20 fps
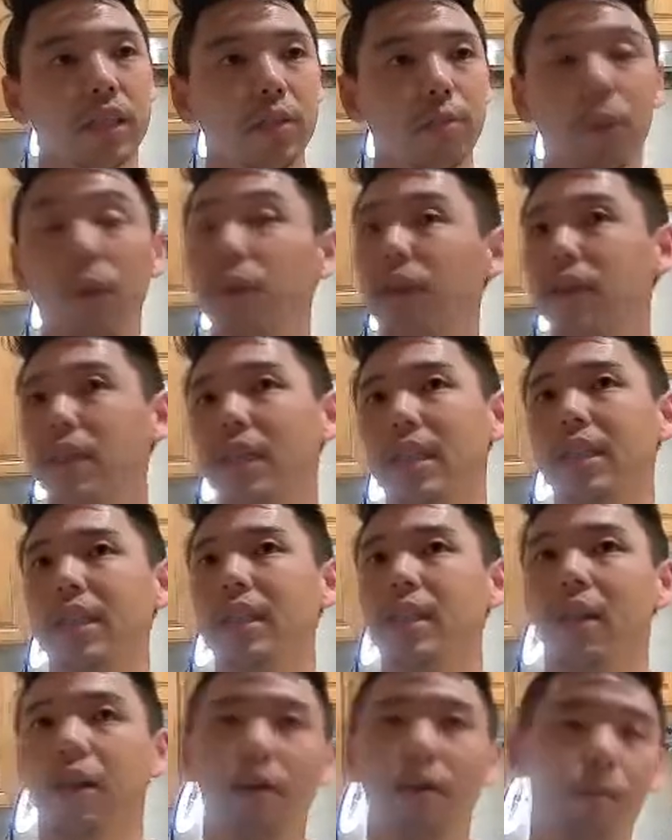
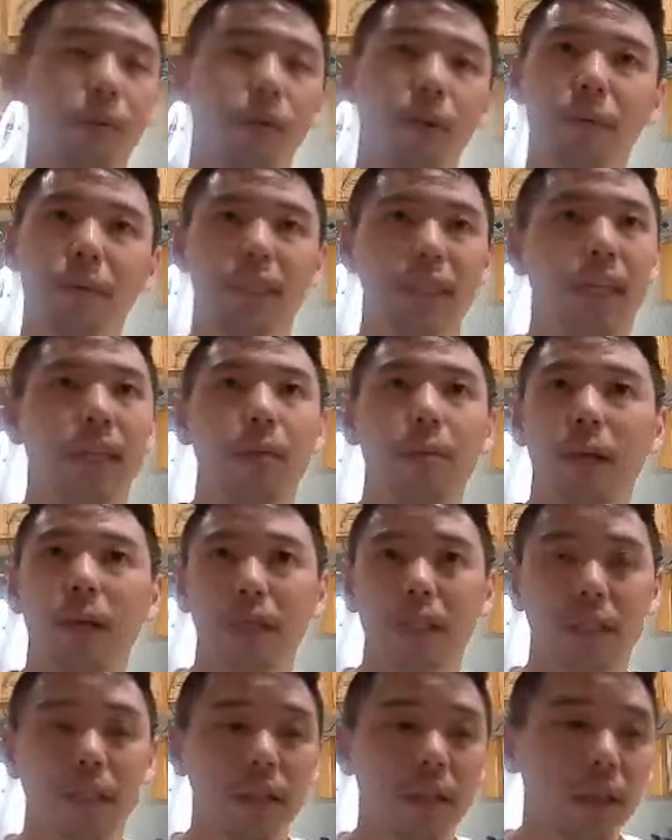bologneses, pretty much any
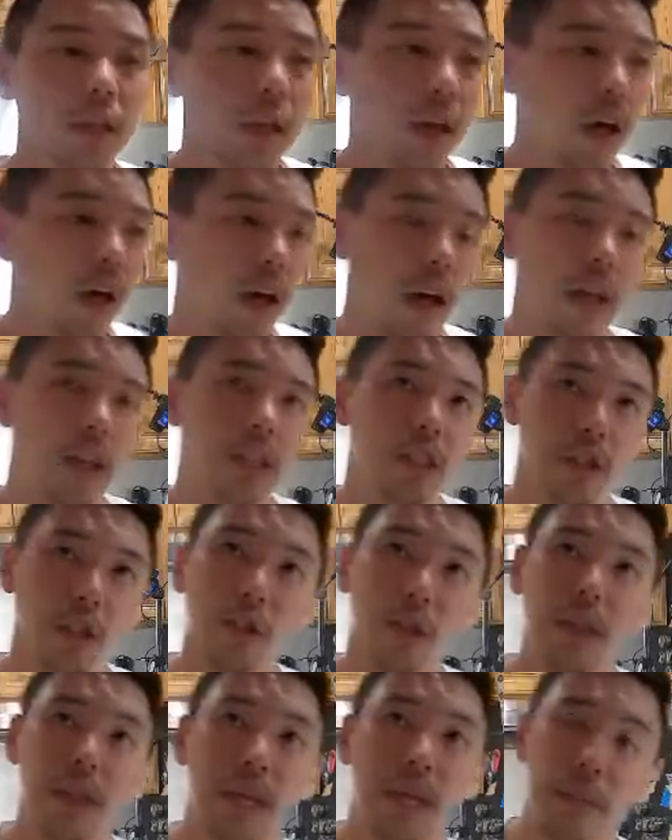pasta is
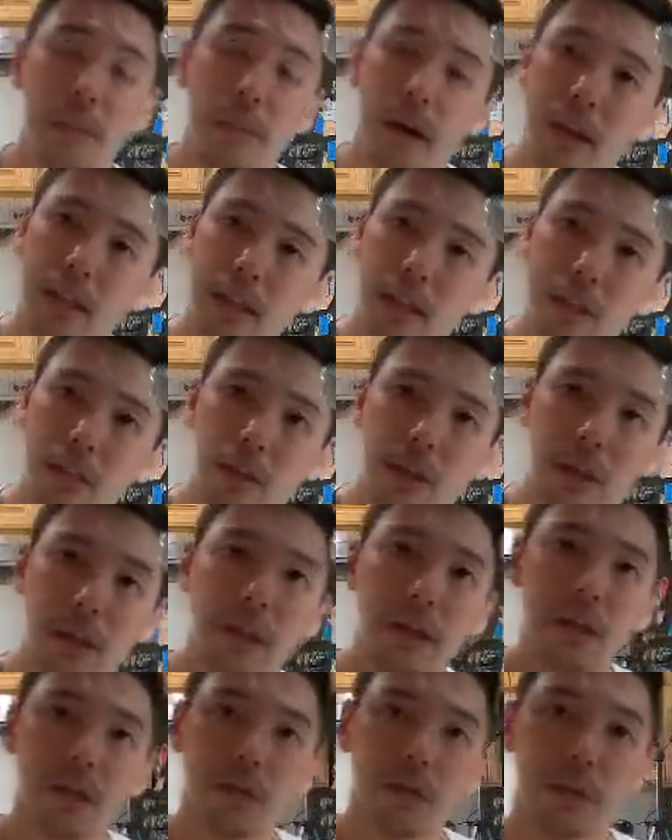using that pasta water
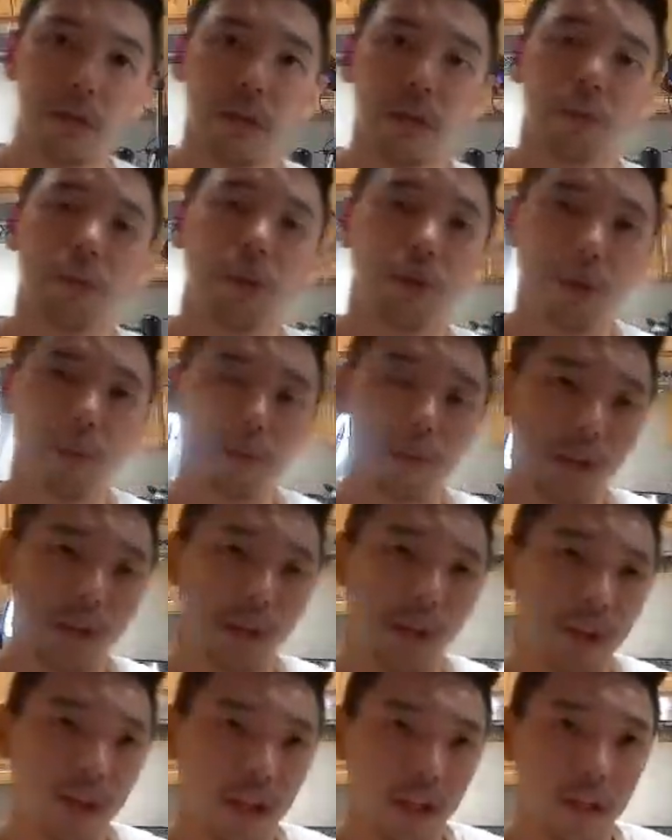to create really, really
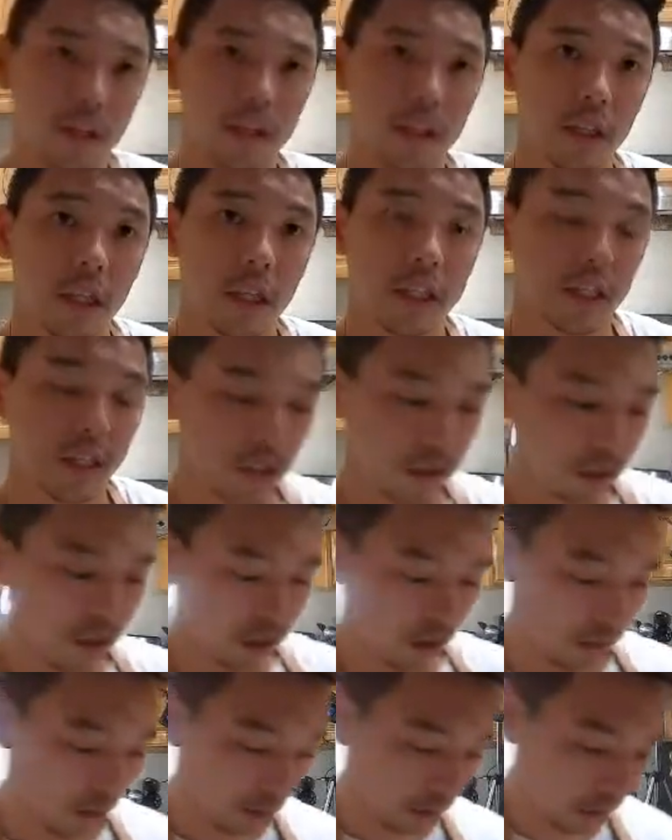thick sauces.
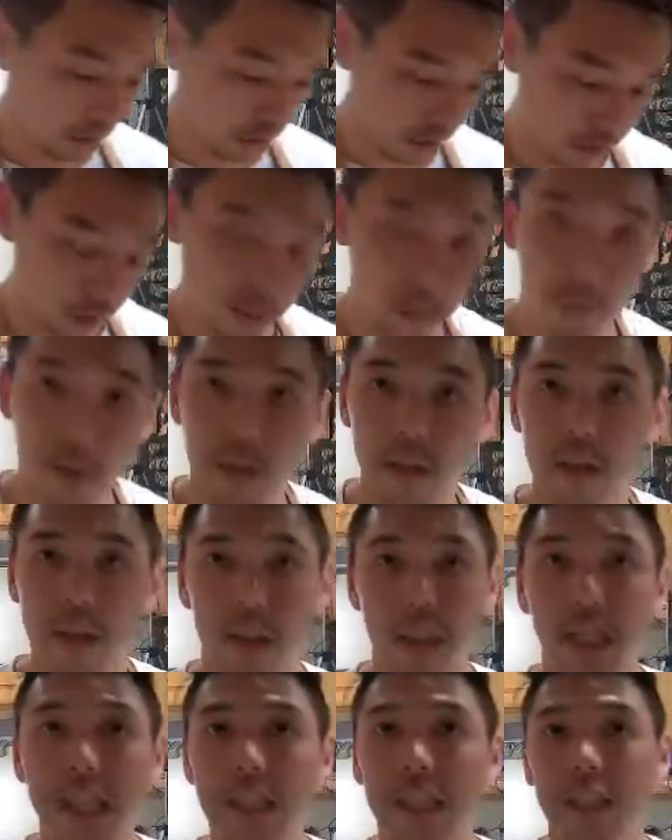So in
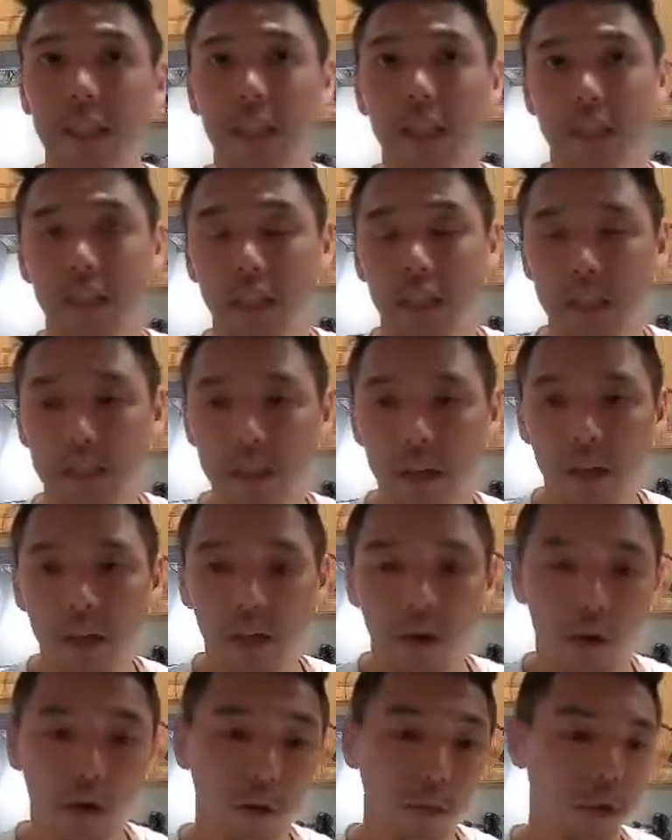Chinese sautés,
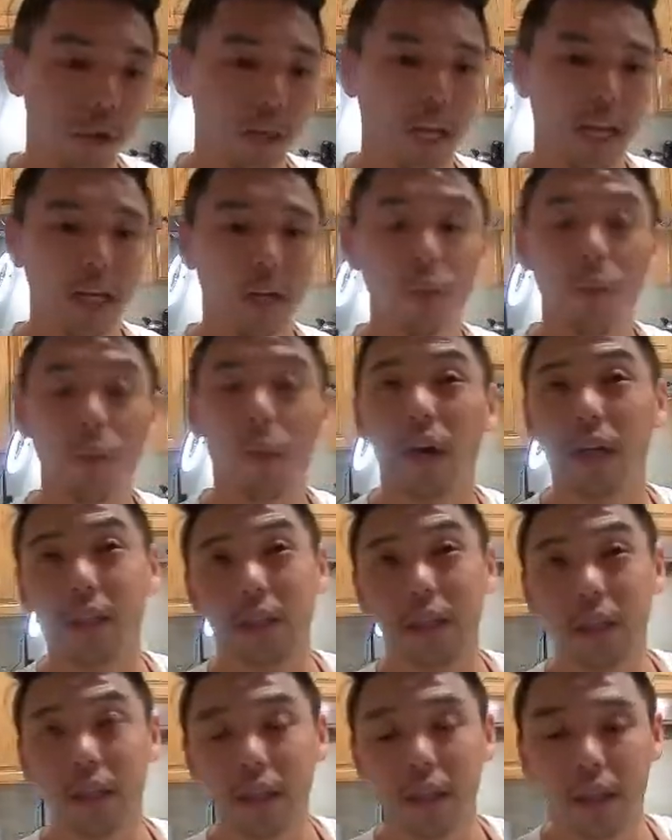or really any wok
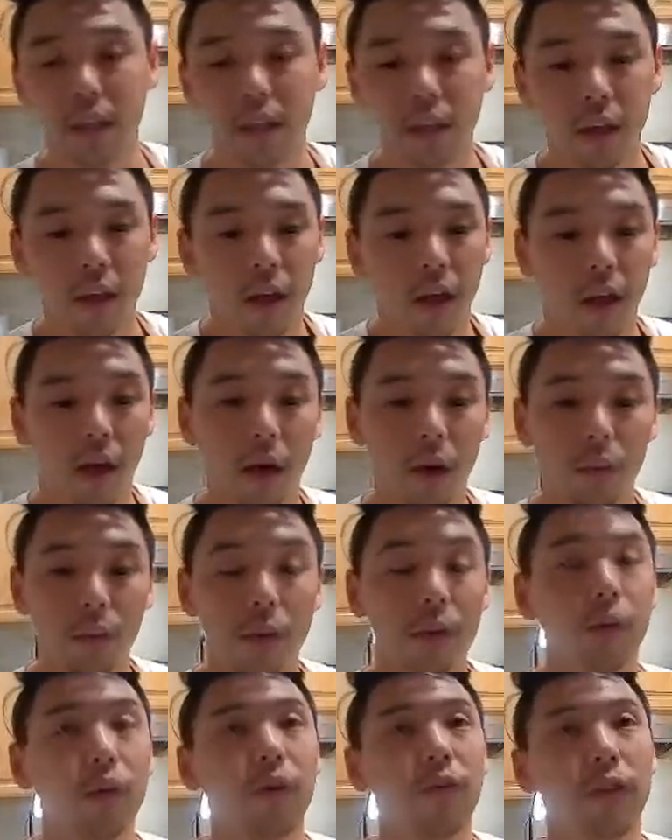sauté, we
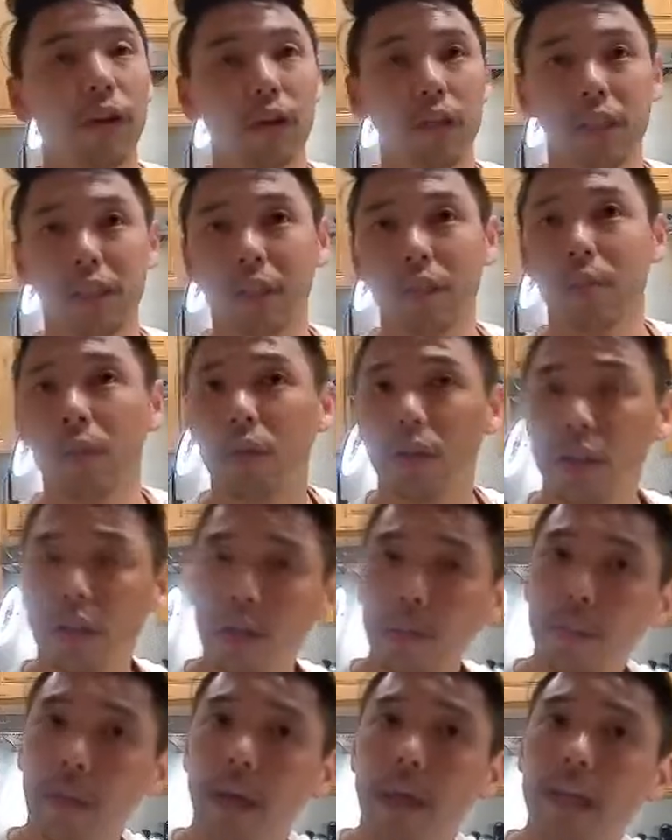do a very similar
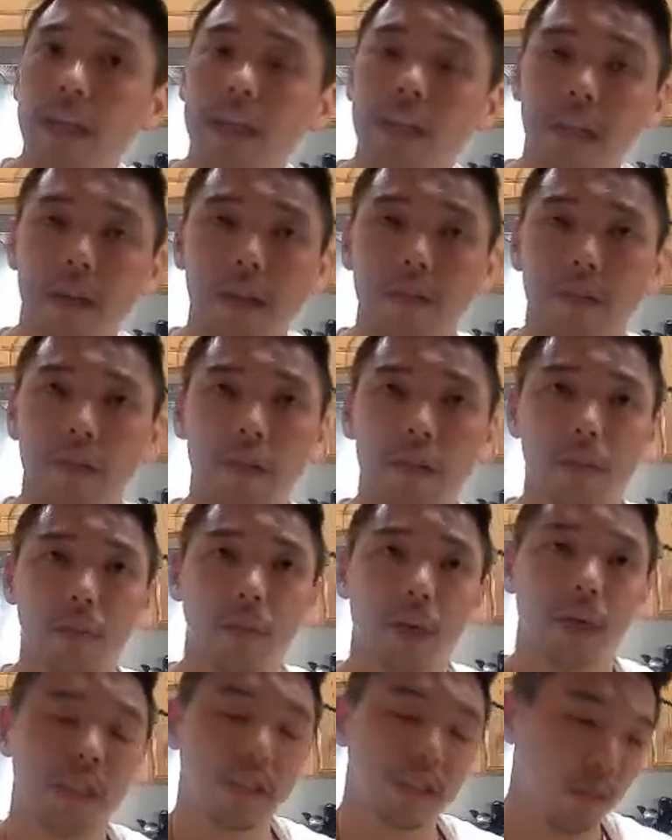thing, but instead of using
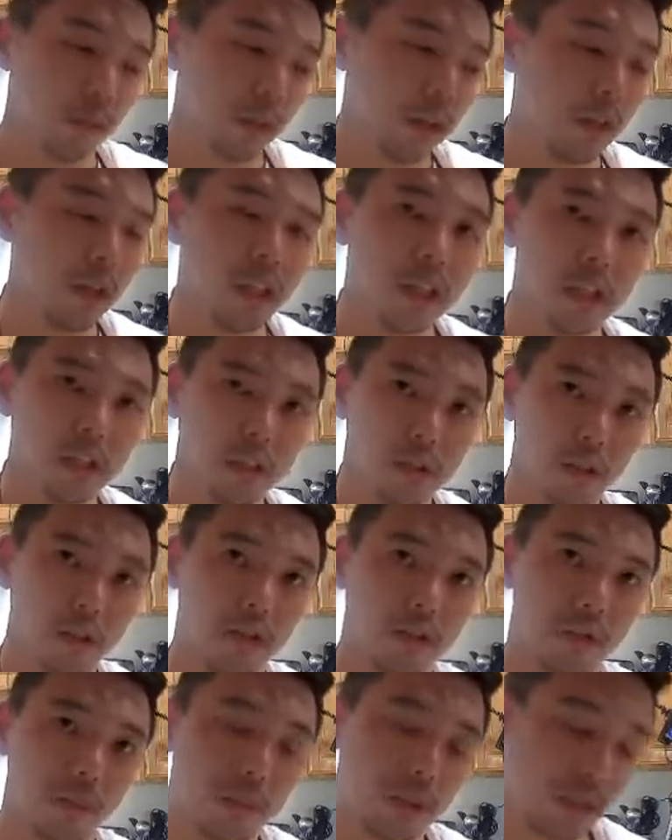pasta water and the
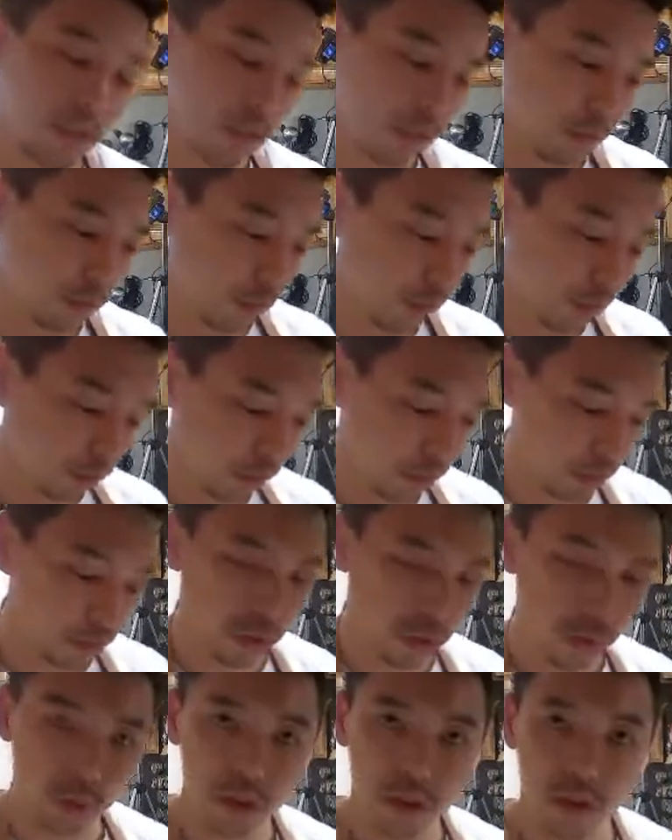starch from pasta water, we use
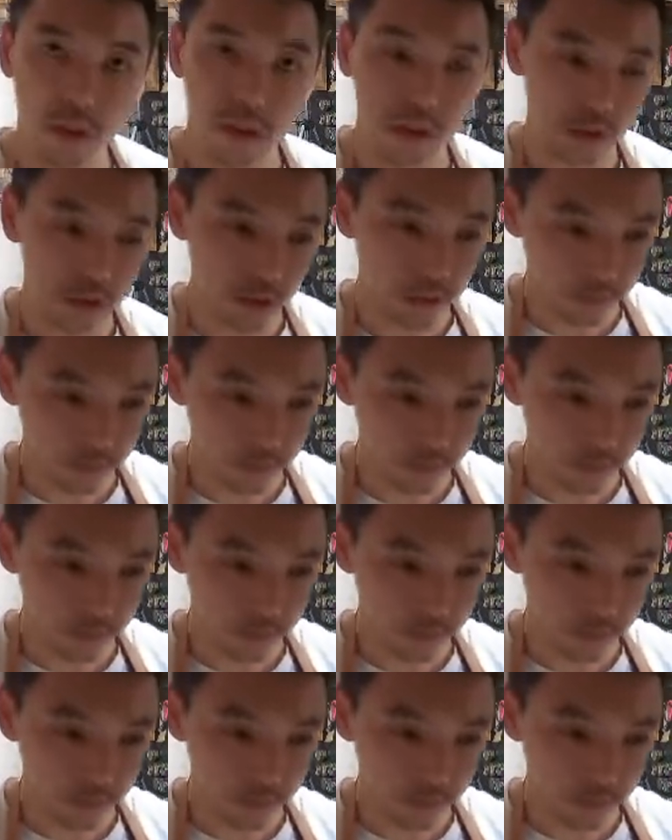cornstarch.